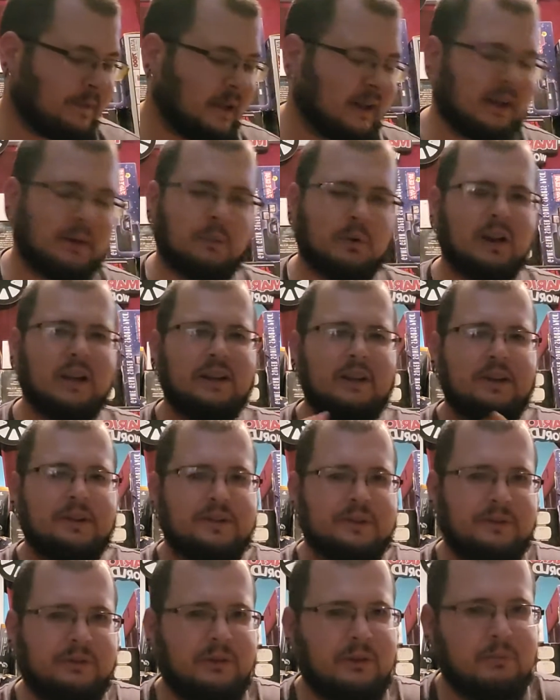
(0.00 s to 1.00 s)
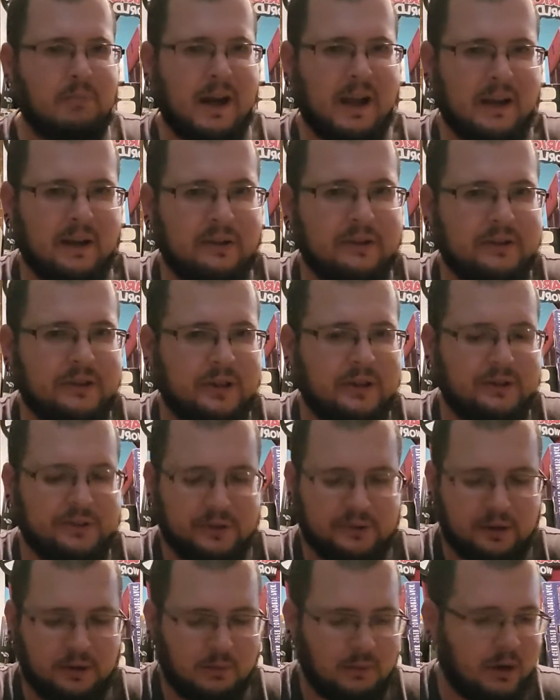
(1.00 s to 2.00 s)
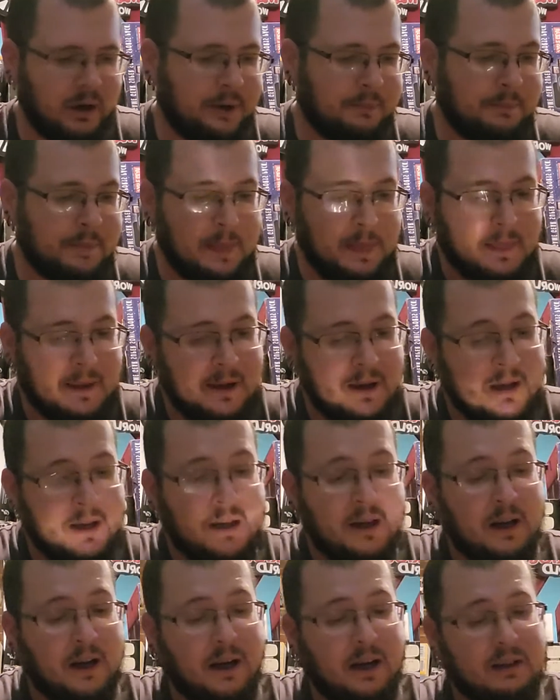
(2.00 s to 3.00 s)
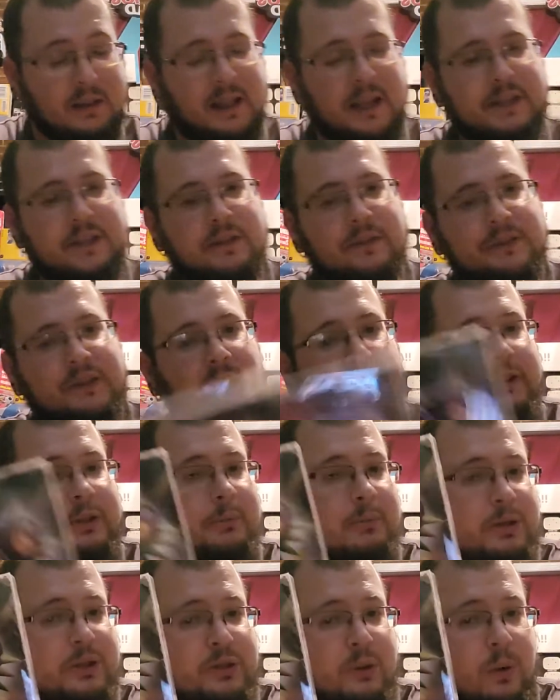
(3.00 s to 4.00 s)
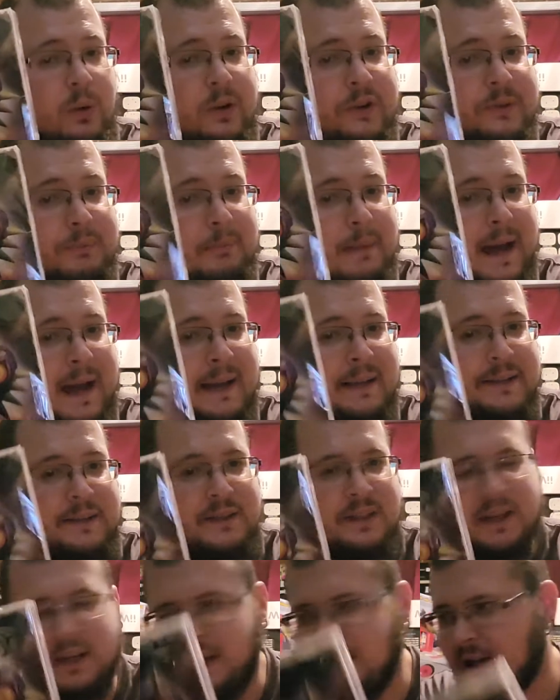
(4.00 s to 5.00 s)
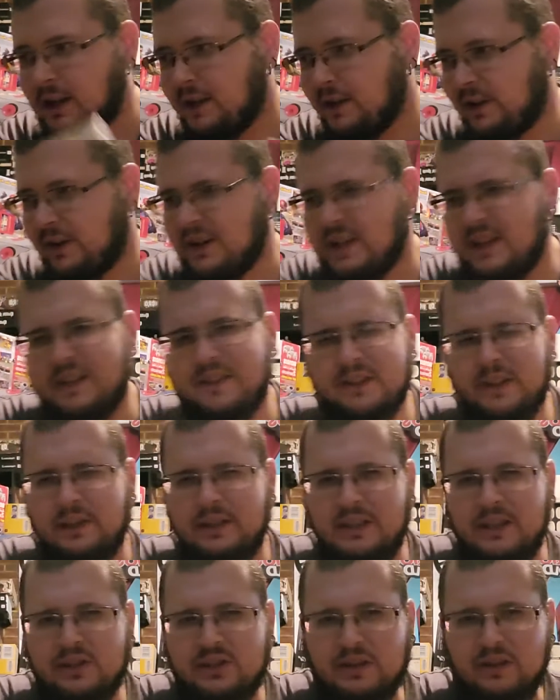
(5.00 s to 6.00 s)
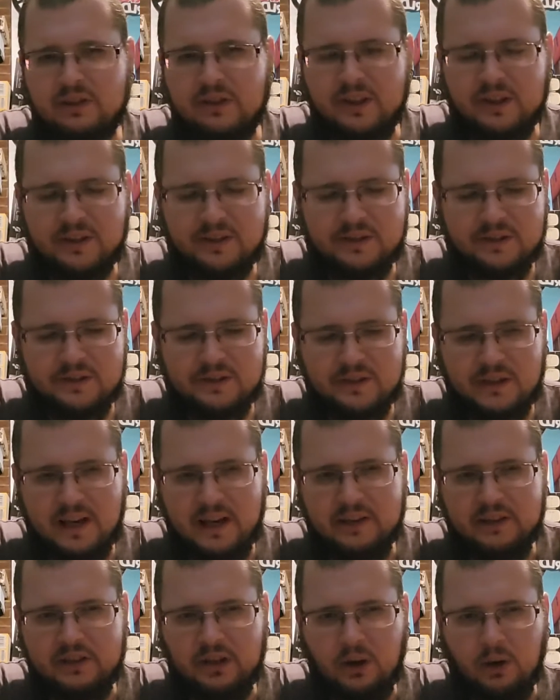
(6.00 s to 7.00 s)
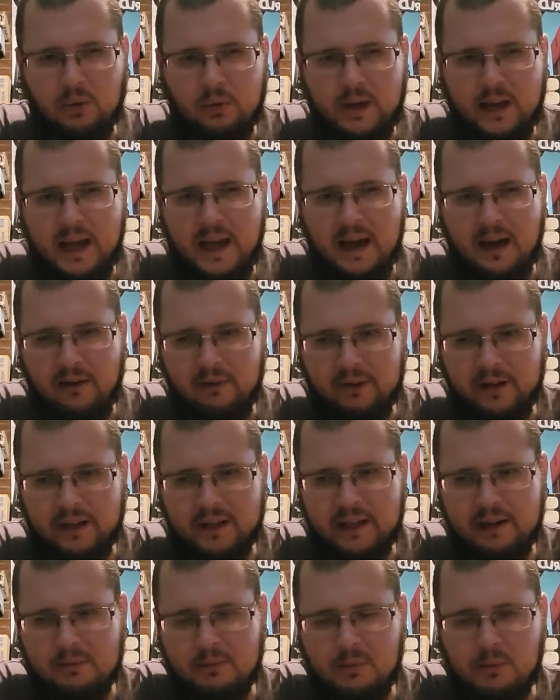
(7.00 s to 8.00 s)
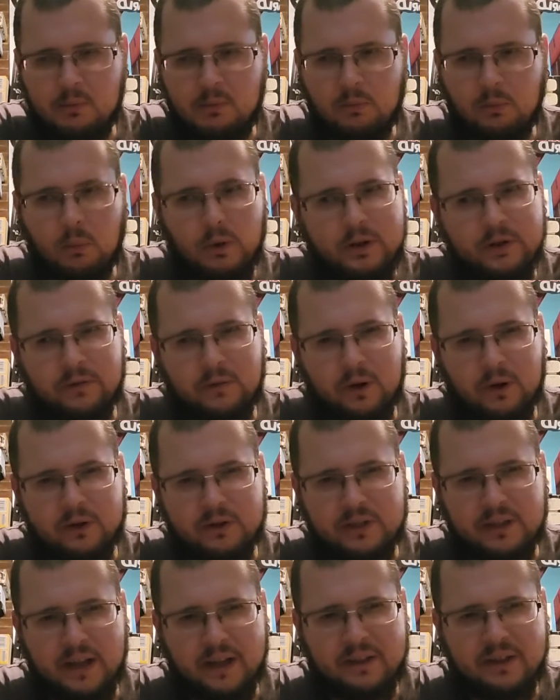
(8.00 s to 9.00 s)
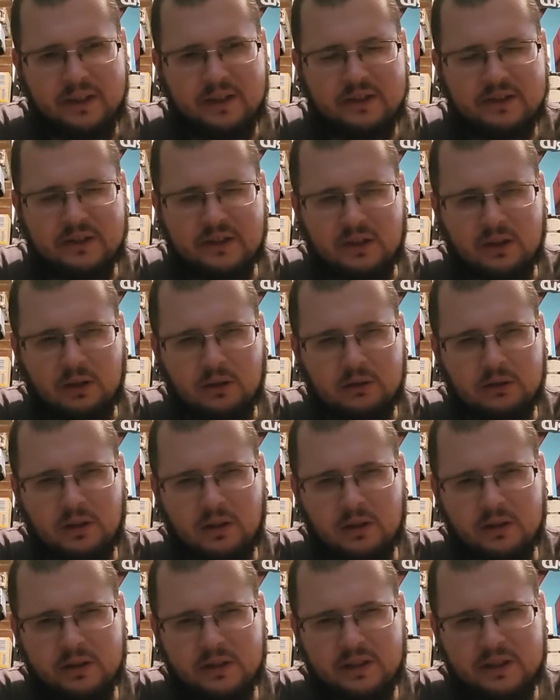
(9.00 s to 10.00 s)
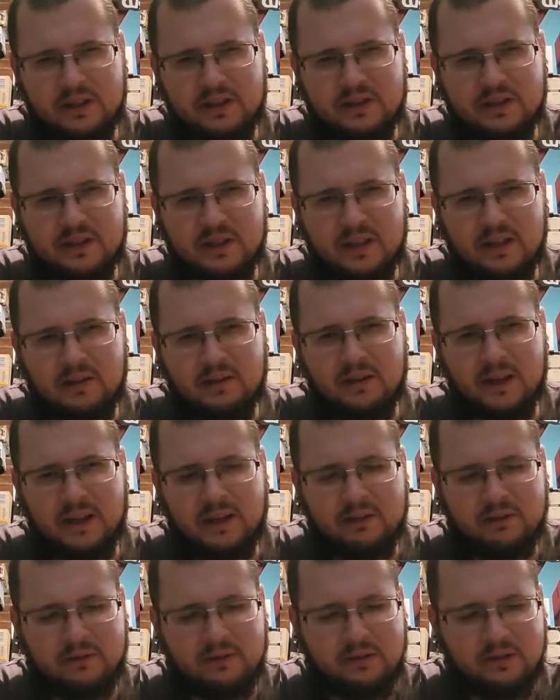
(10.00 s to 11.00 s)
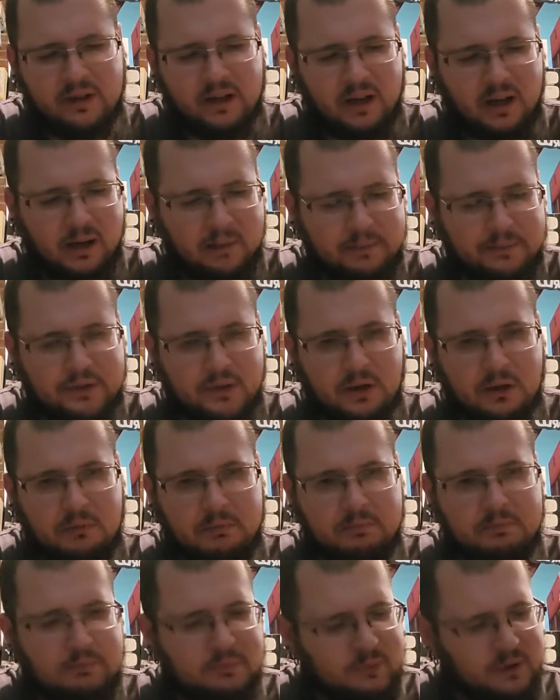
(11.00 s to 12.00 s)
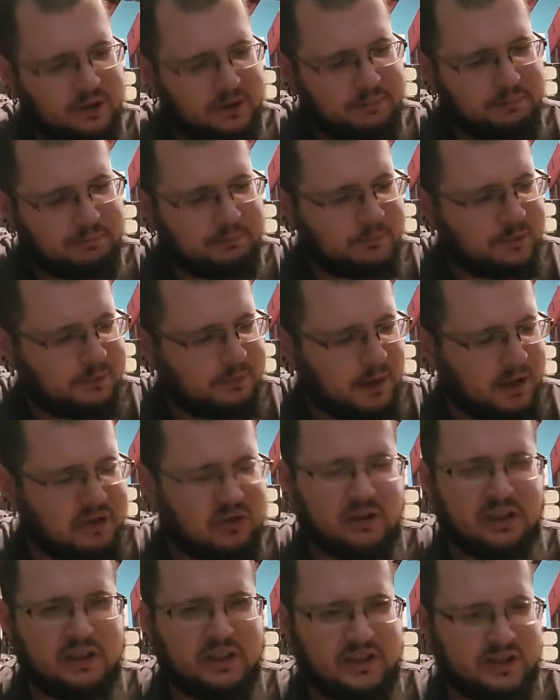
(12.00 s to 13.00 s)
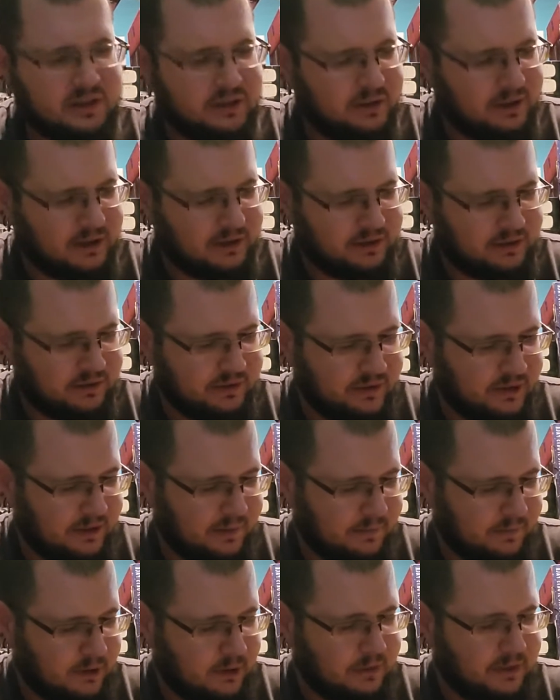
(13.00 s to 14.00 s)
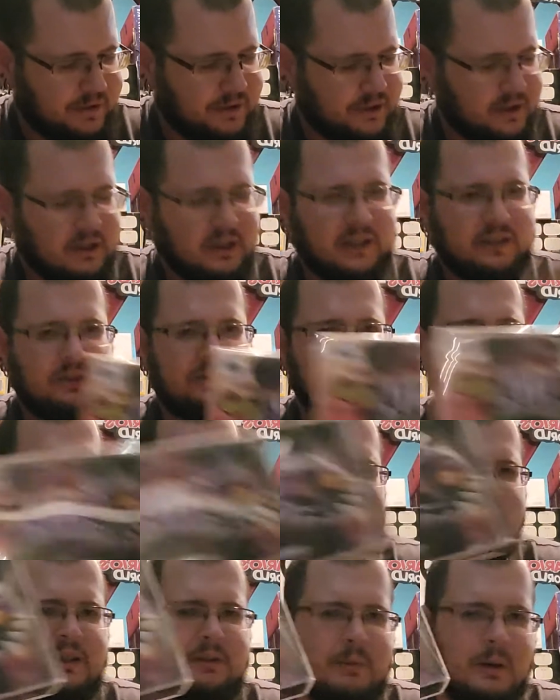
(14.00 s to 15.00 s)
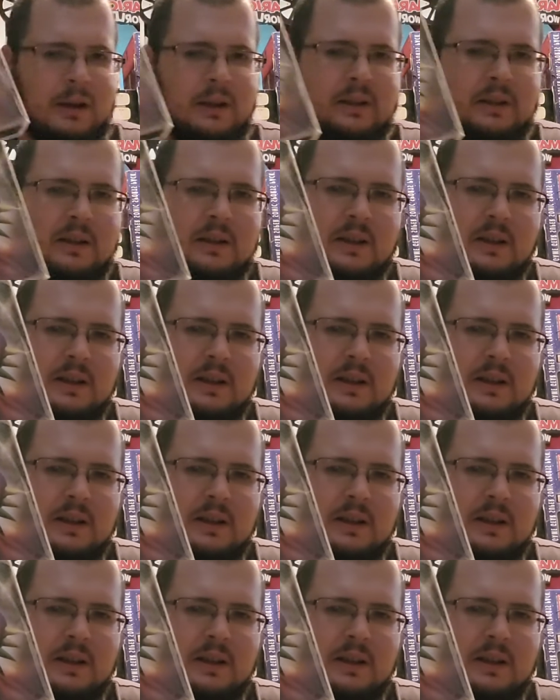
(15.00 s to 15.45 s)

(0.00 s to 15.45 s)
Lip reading: Okay, we're getting into a few bangers here, so don't worry. Legend of Zelda Majora's Mask. There is an edition of this that I don't have, and I can't remember which version. I think it's the Gold Cart edition that I don't have. So the special edition, I should say. No, this is collector's edition. Never mind.